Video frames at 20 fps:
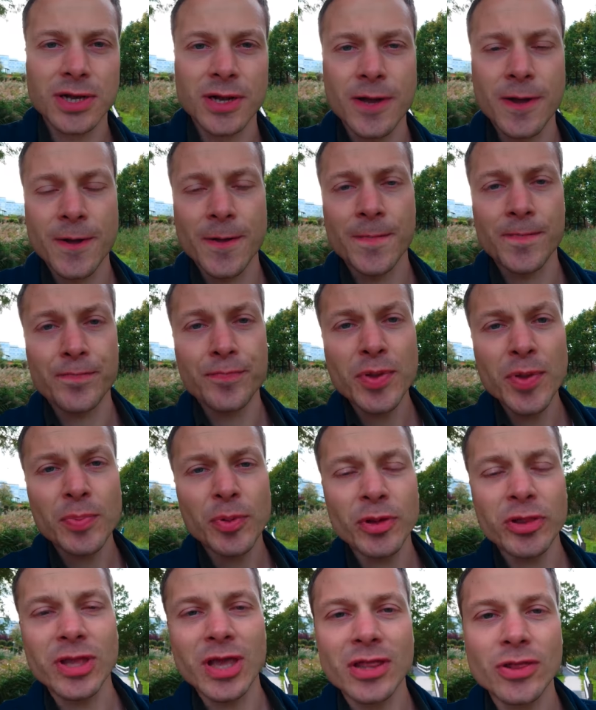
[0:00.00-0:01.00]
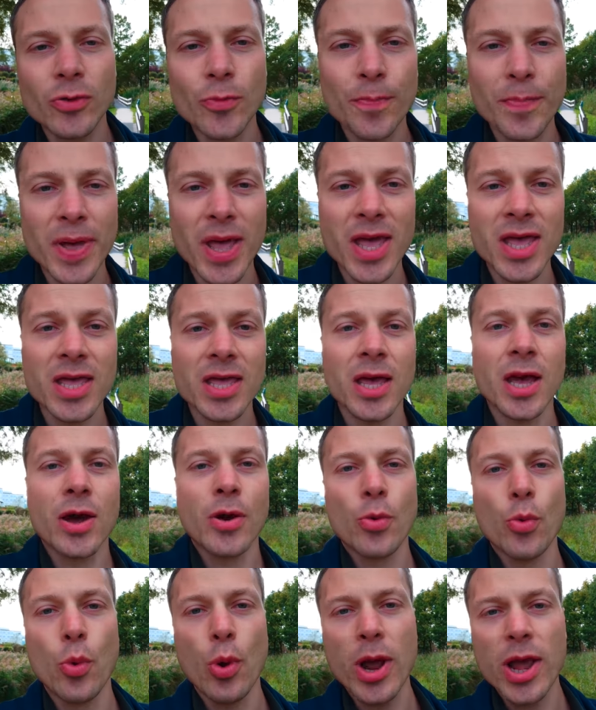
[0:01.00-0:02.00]
um, people tend to pay
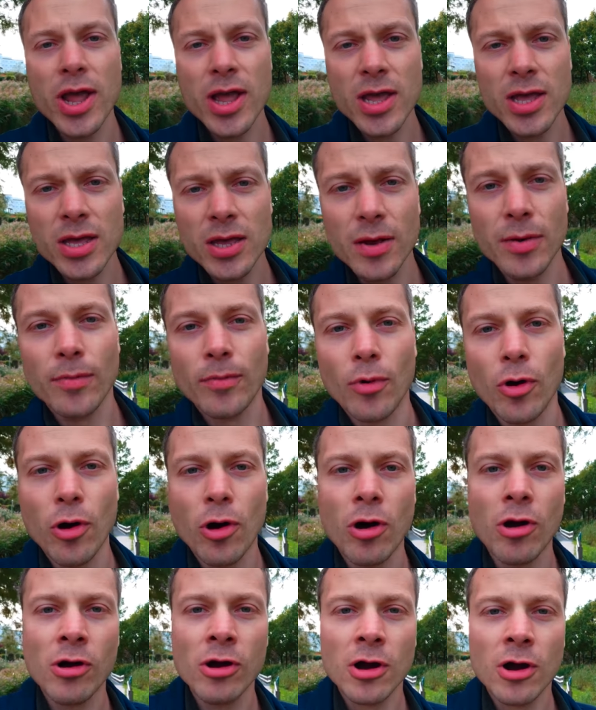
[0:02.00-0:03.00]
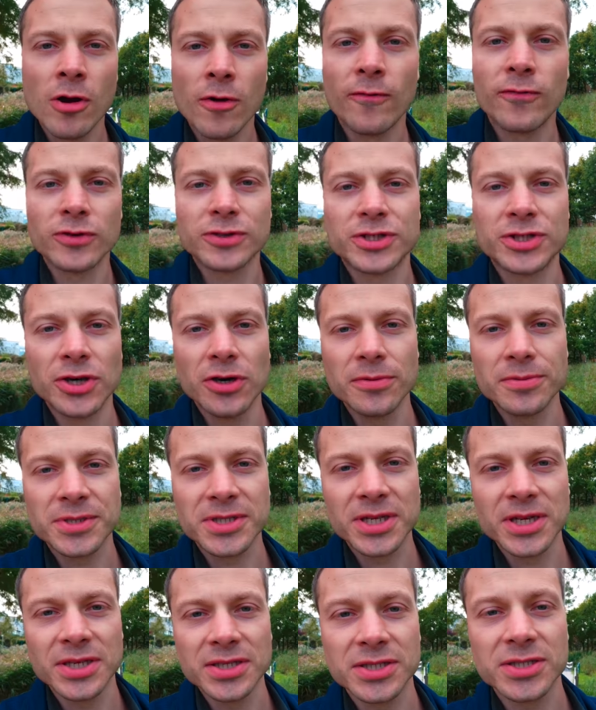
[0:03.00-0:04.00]
way more for
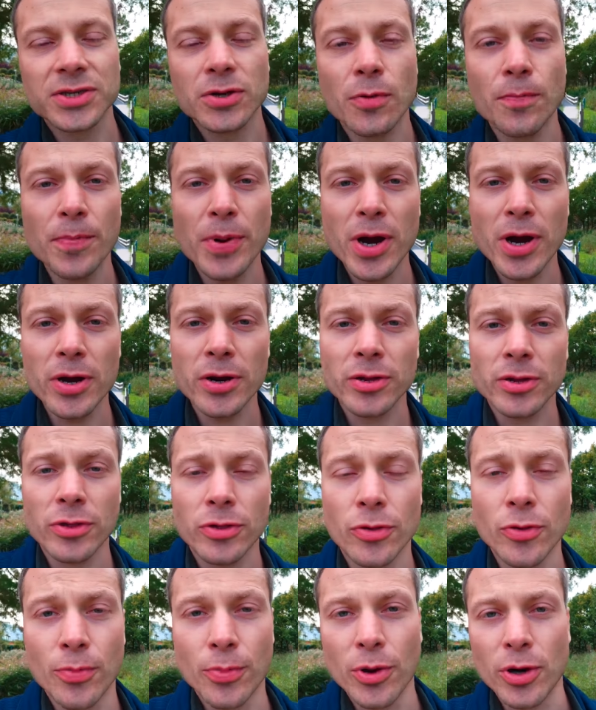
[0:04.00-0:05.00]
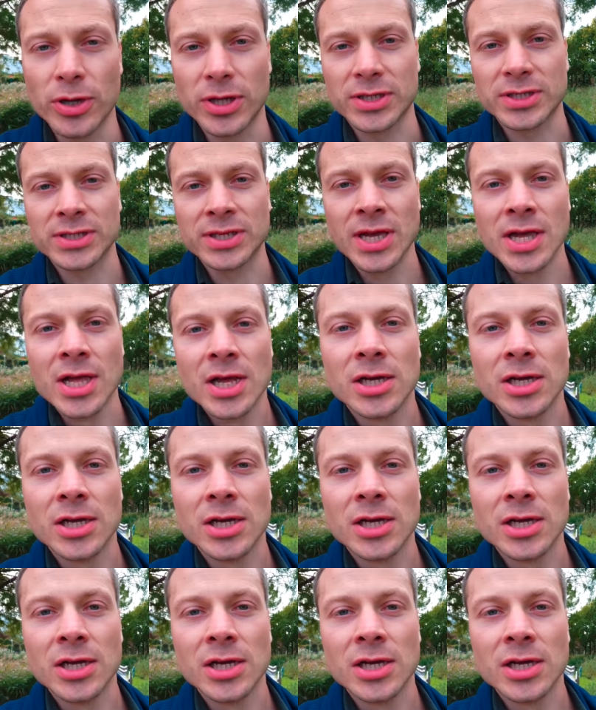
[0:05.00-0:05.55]
services compared to products